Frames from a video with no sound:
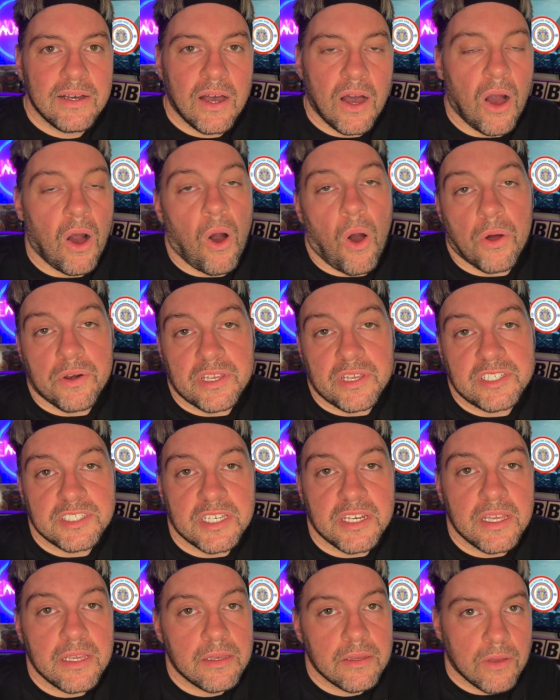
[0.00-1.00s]
Arnie's
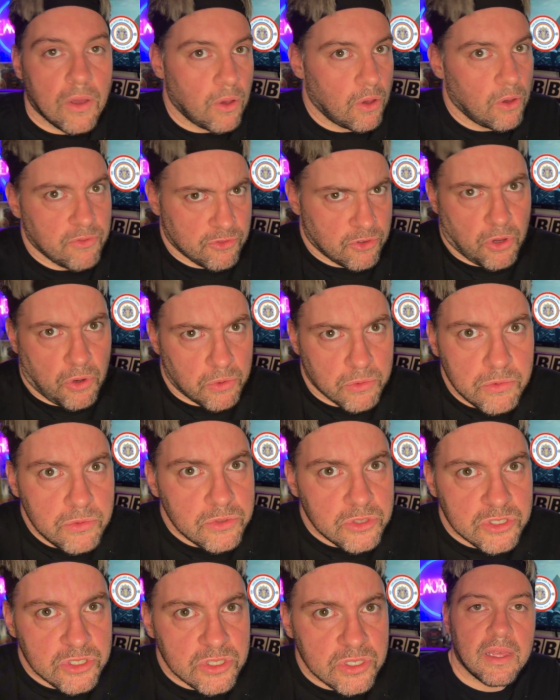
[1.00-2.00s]
in it, of
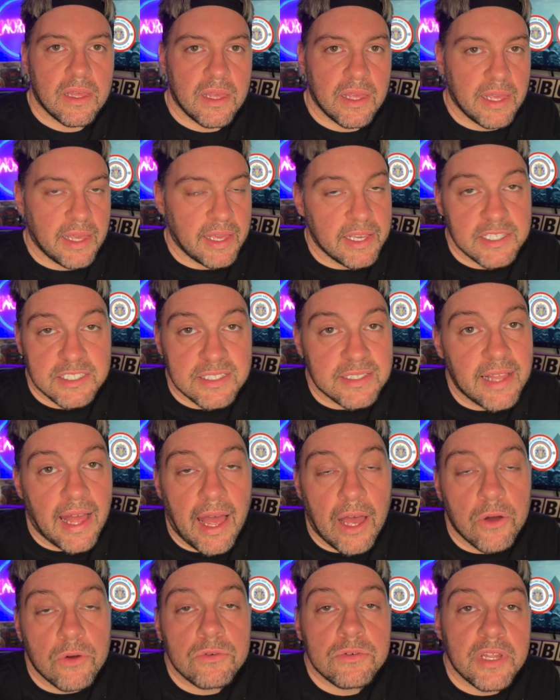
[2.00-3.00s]
course. It is
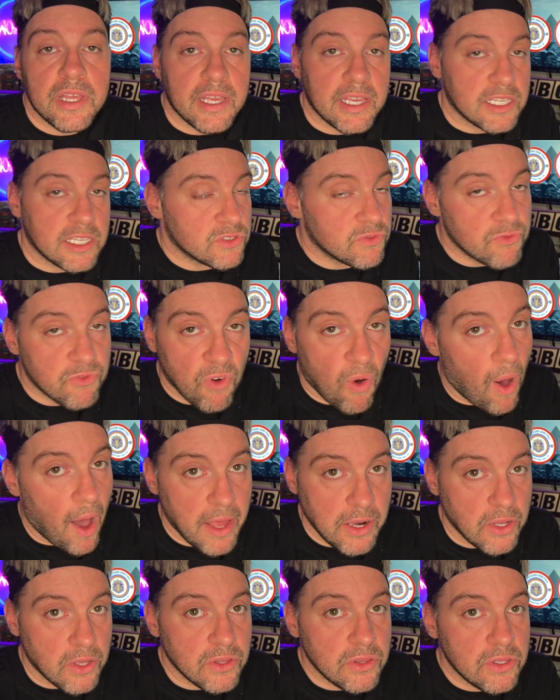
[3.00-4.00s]
loud, it's
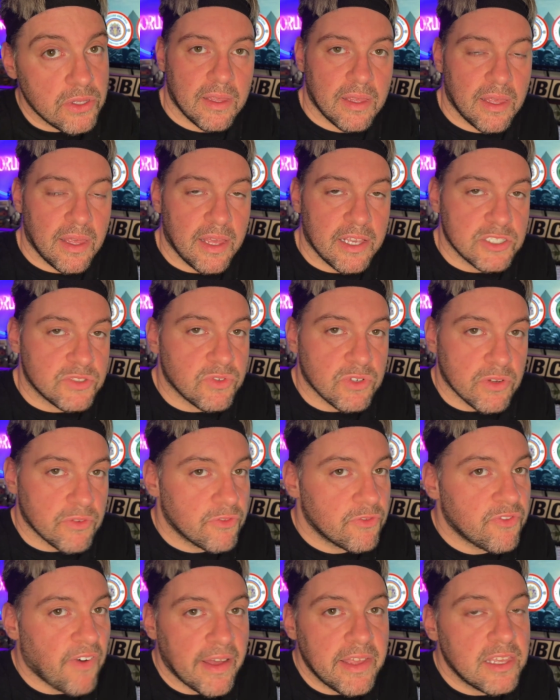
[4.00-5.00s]
violent, it's full of
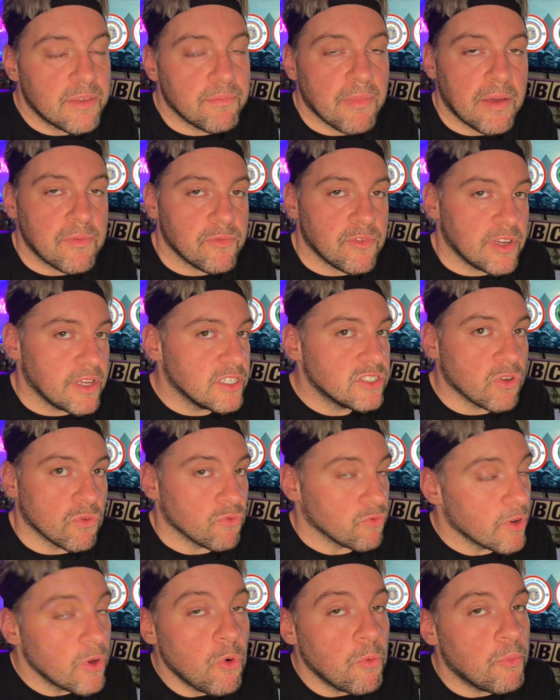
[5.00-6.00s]
fake memories,
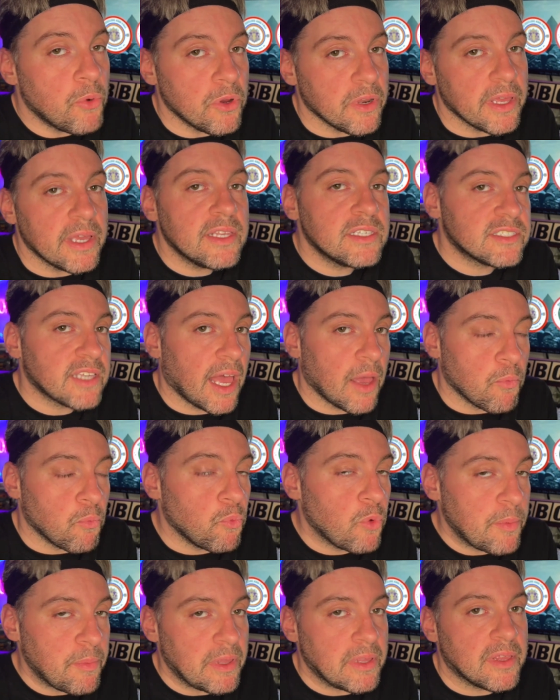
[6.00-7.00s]
real bullets and
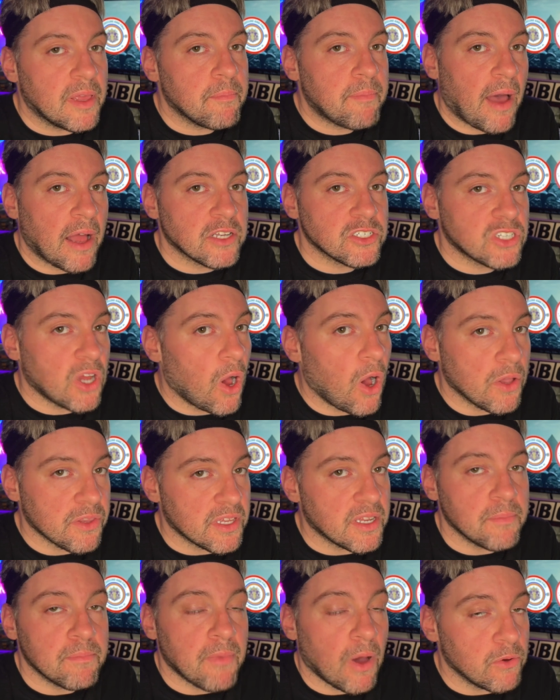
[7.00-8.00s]
women that punch harder
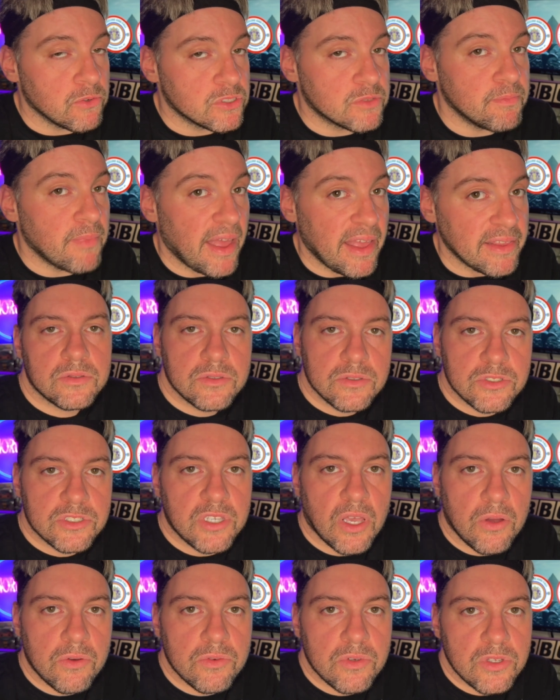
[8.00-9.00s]
than most men.
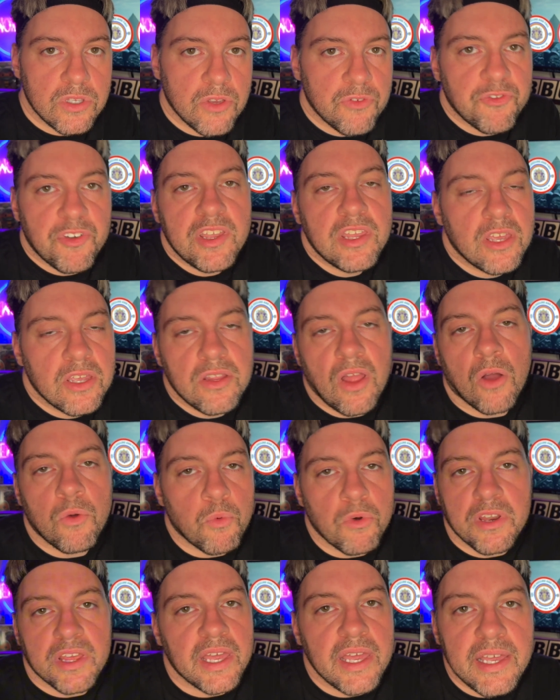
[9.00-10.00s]
So you think you know
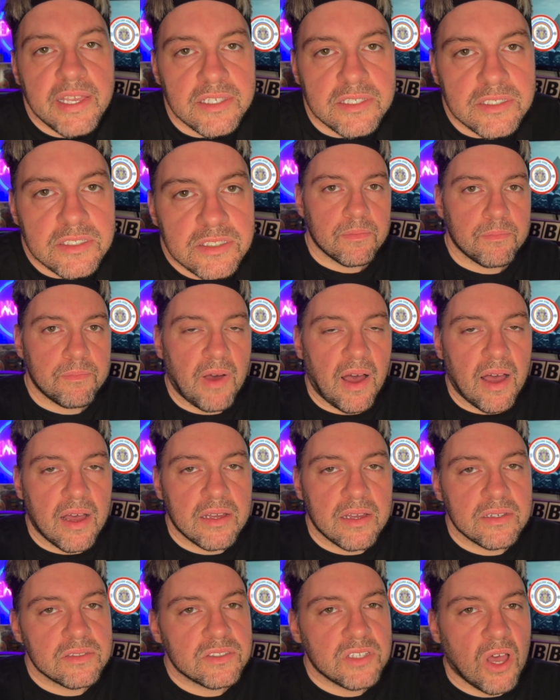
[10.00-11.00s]
what it is, but
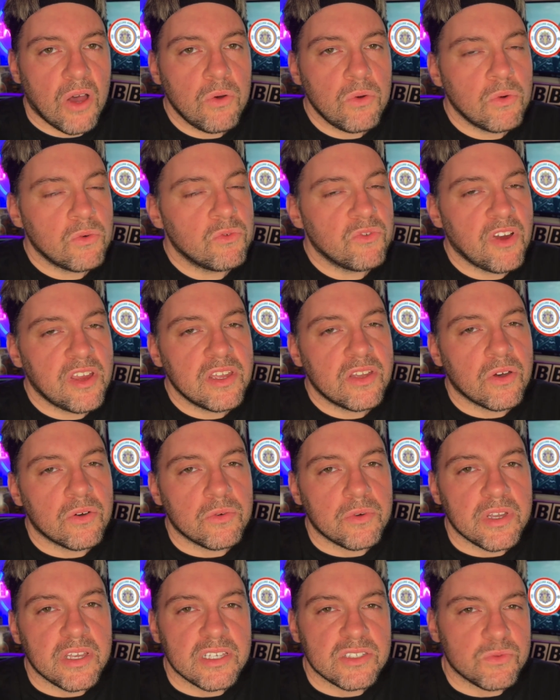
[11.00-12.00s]
Total
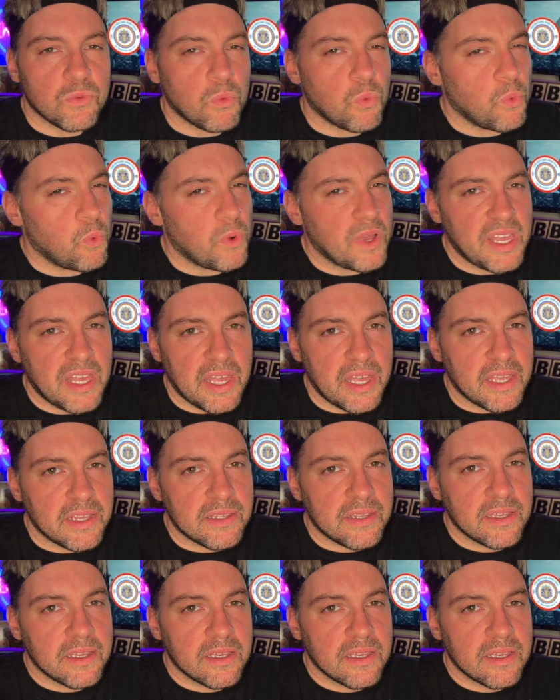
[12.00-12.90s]
Recall is weird.